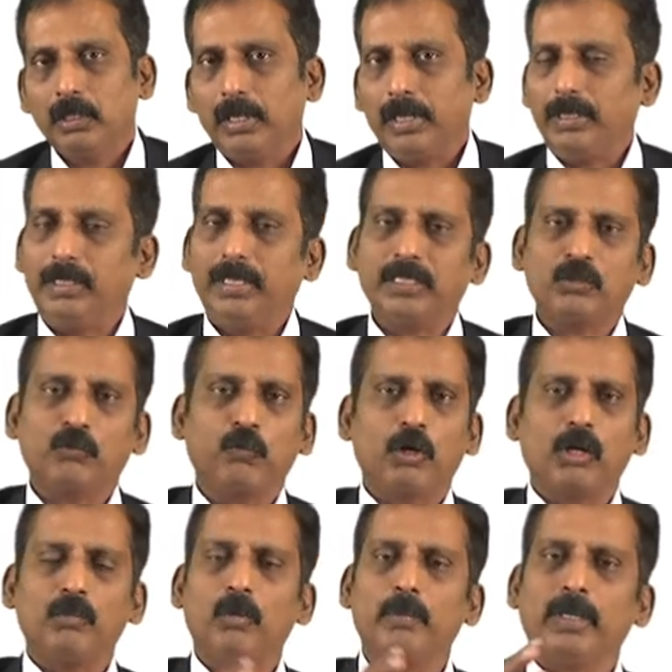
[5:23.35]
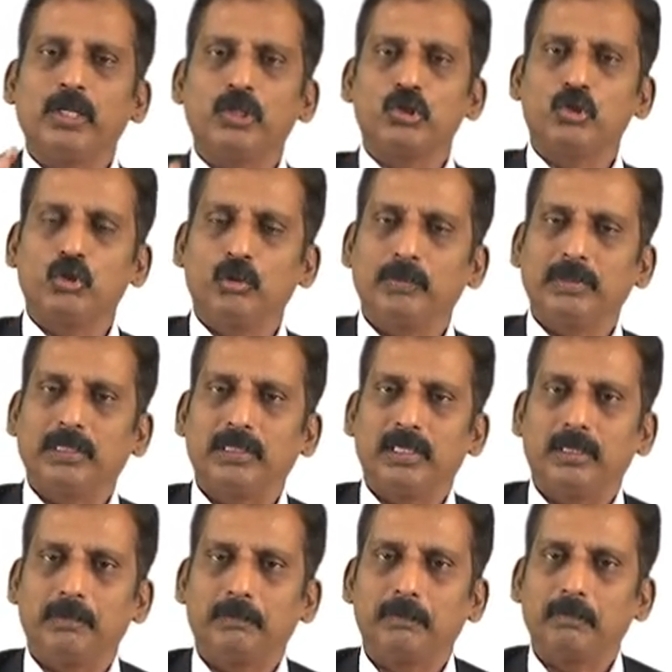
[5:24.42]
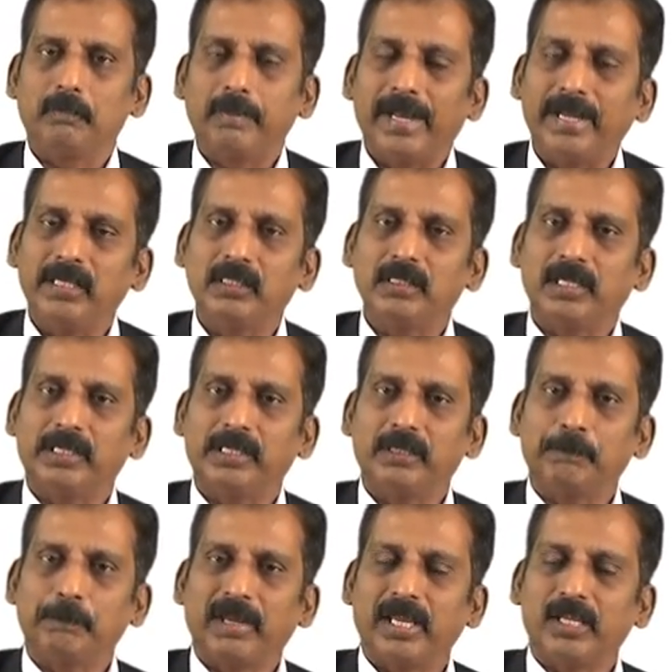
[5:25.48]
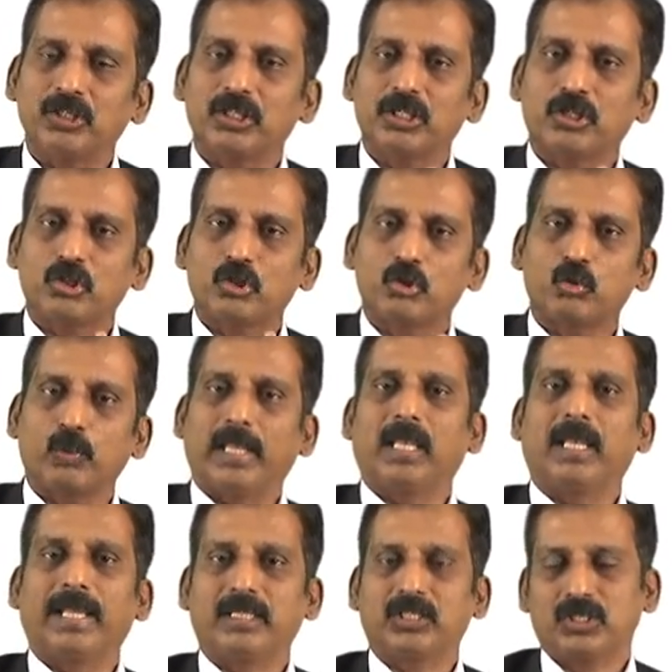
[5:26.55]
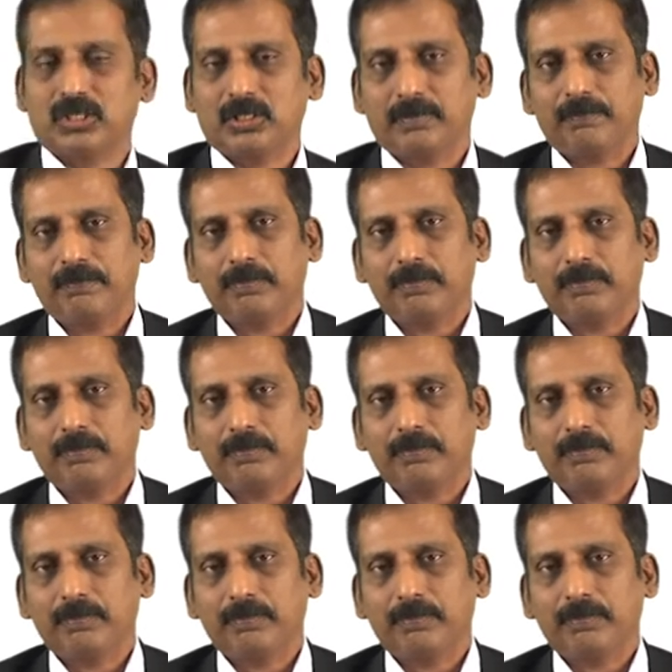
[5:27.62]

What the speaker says: and let's for a moment assume that the rent that it pays is 12 lakhs.